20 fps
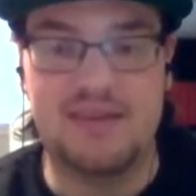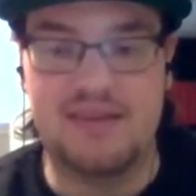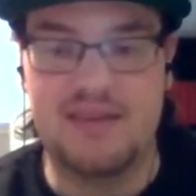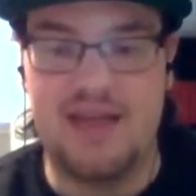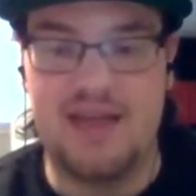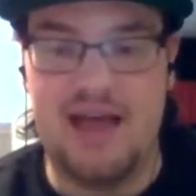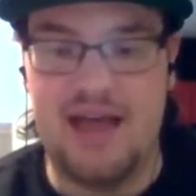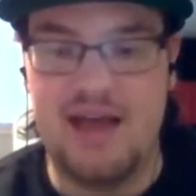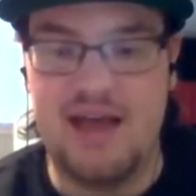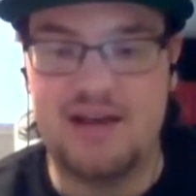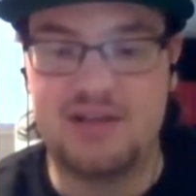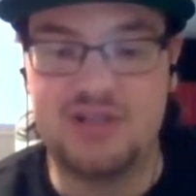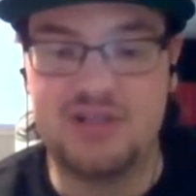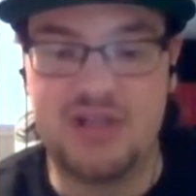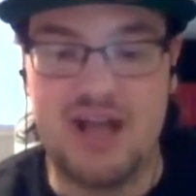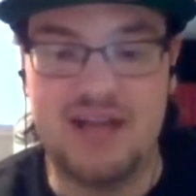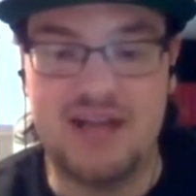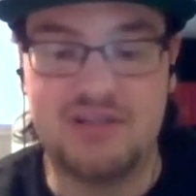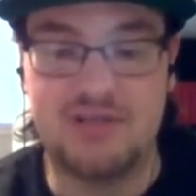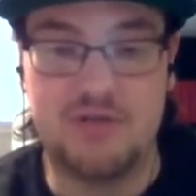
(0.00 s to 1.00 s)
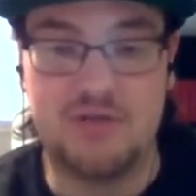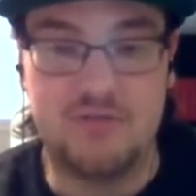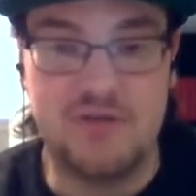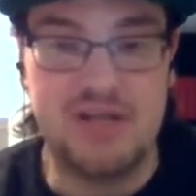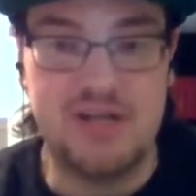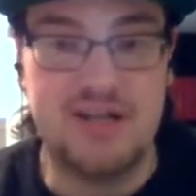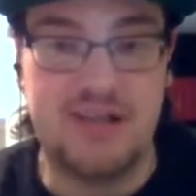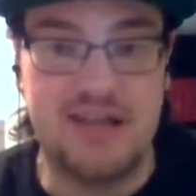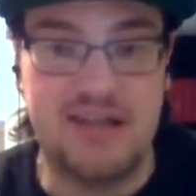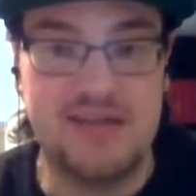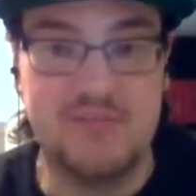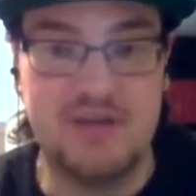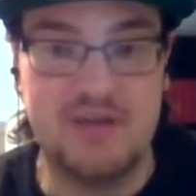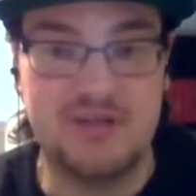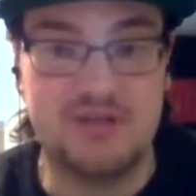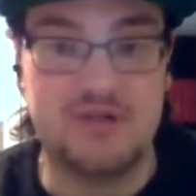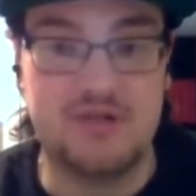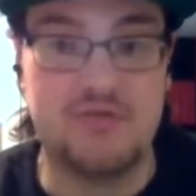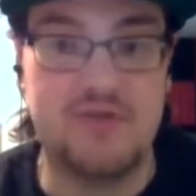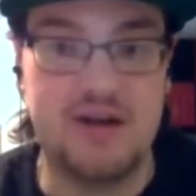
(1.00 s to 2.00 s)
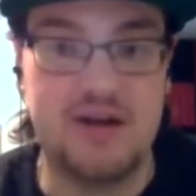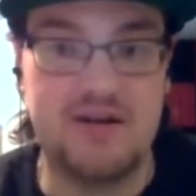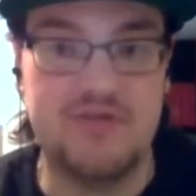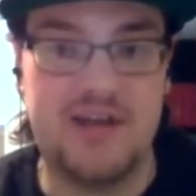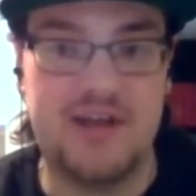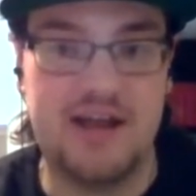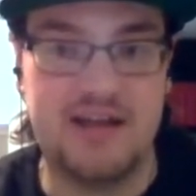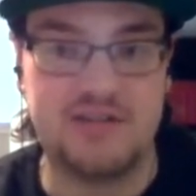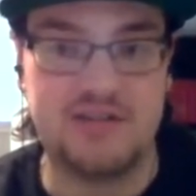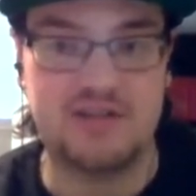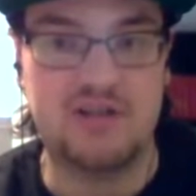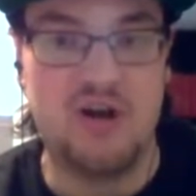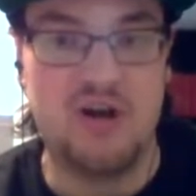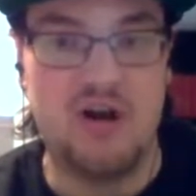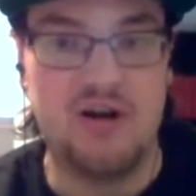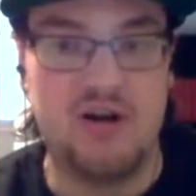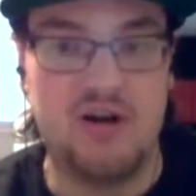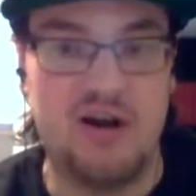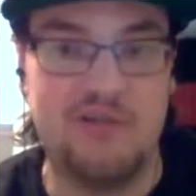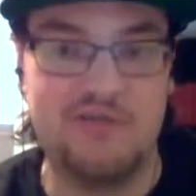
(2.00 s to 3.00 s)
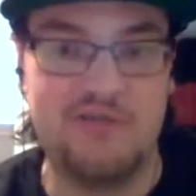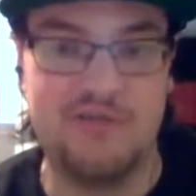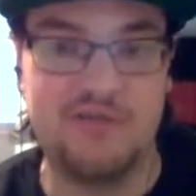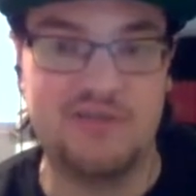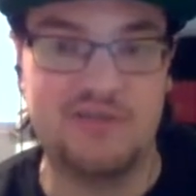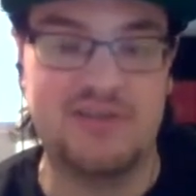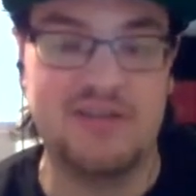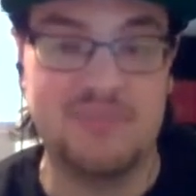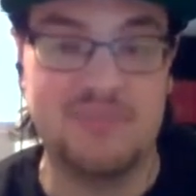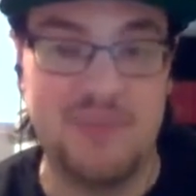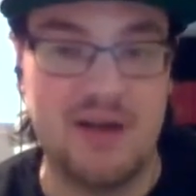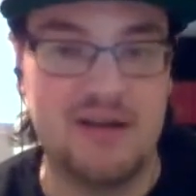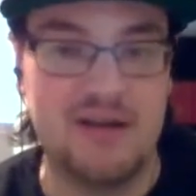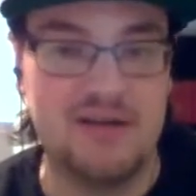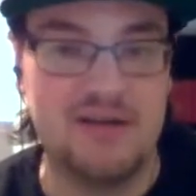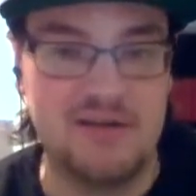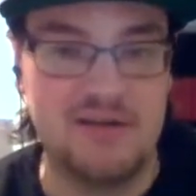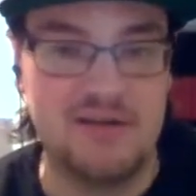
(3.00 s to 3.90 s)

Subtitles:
and a chance to reclaim his career that has gone off the deep end,